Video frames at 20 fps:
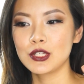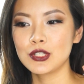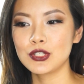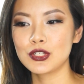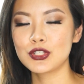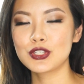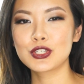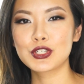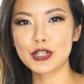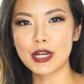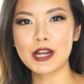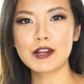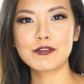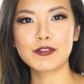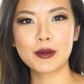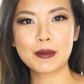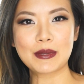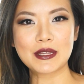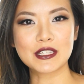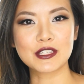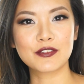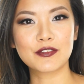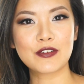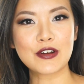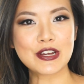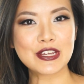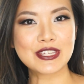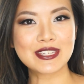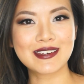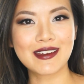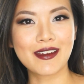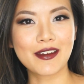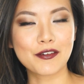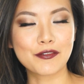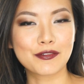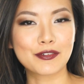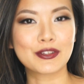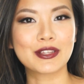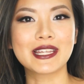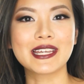straight from its first day
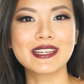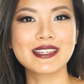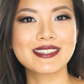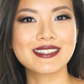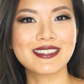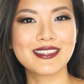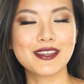of release,